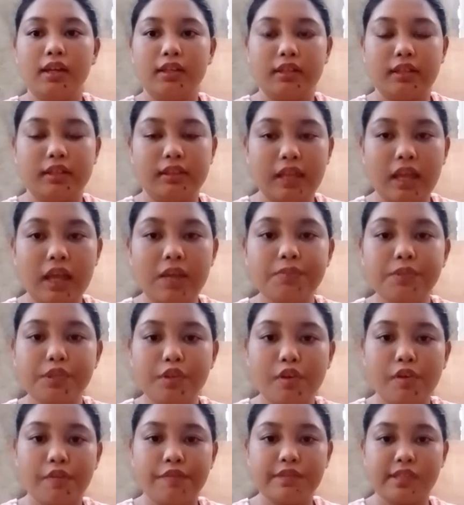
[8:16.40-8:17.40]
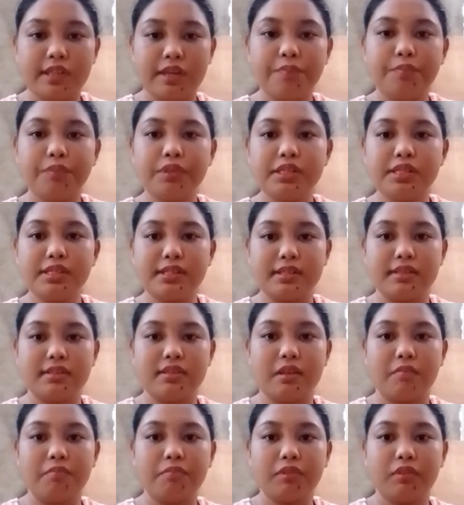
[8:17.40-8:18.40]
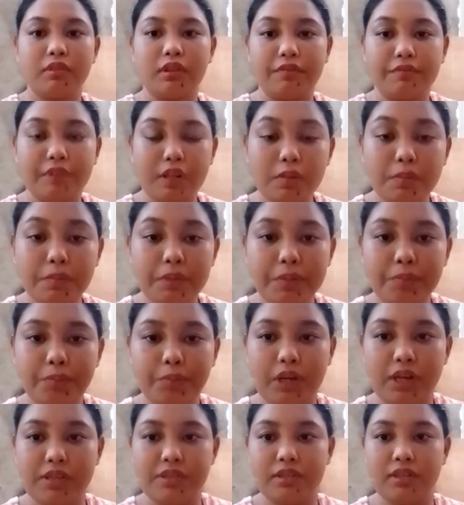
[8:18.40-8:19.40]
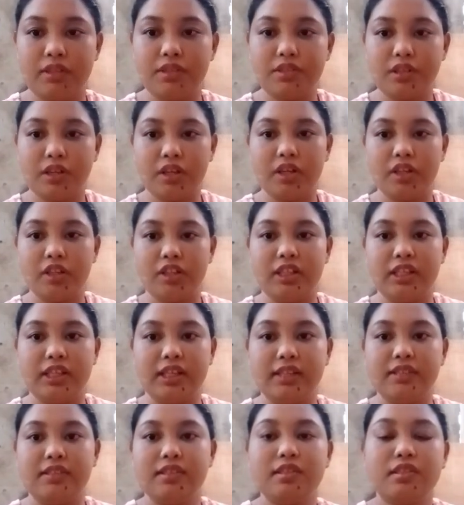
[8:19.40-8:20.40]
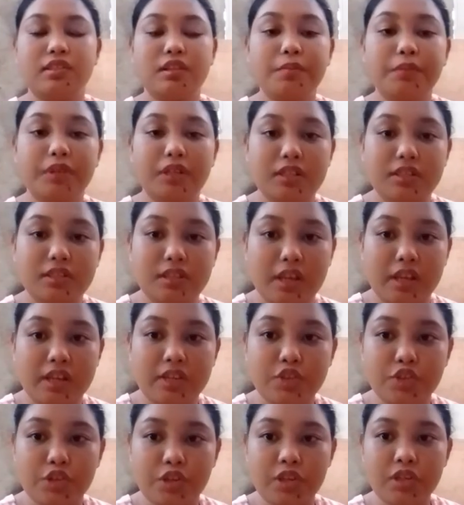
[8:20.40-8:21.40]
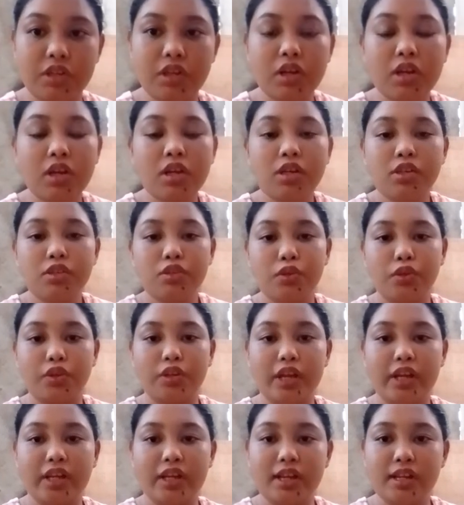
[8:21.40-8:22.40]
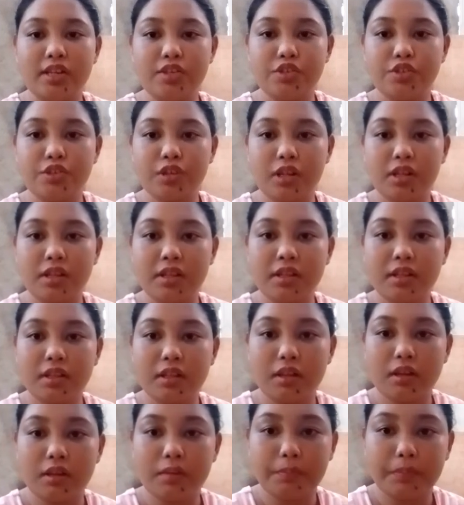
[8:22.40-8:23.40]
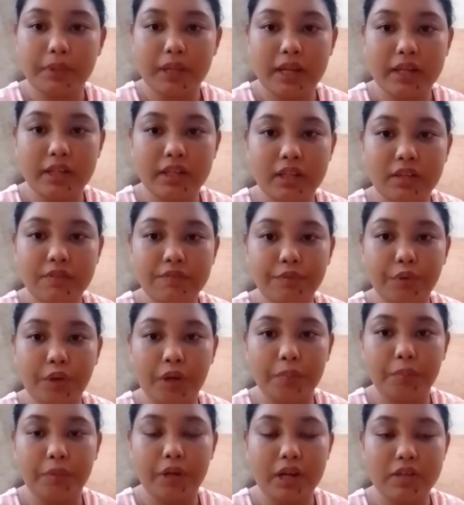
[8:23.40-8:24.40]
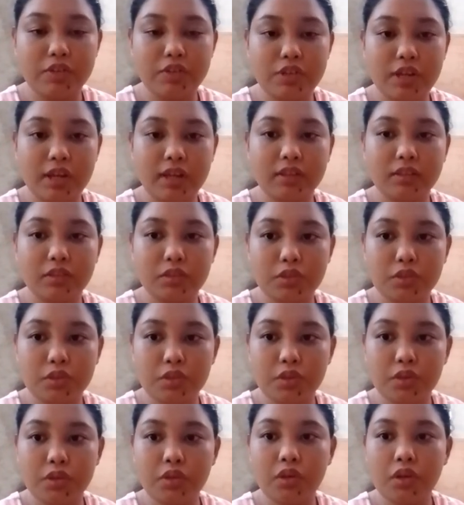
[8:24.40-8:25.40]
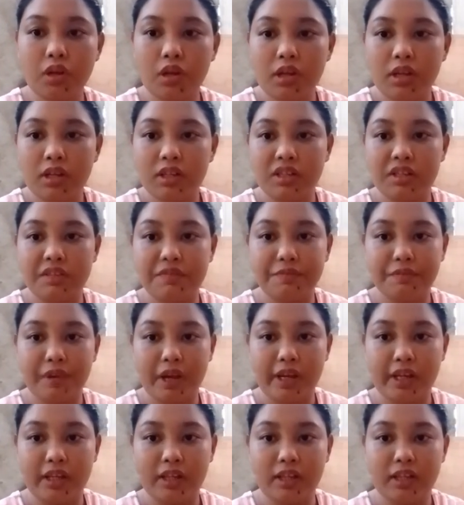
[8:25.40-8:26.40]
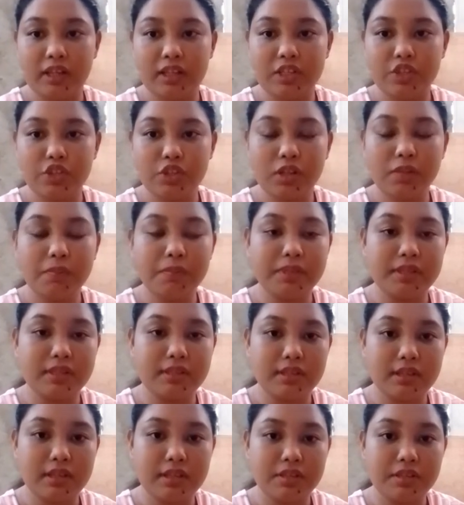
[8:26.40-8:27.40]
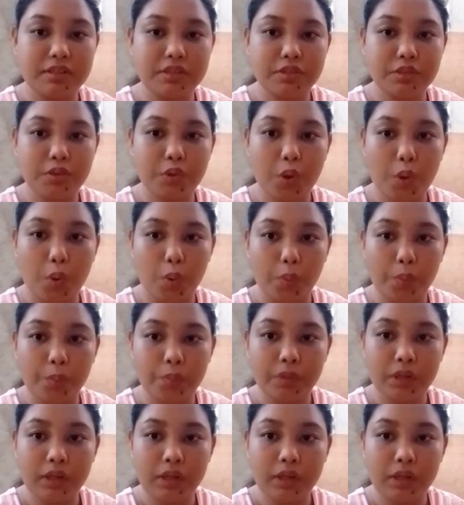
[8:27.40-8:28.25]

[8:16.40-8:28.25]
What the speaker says: The types of simple system development process are the system initiation, so the initial planning for a project to define initial business scope,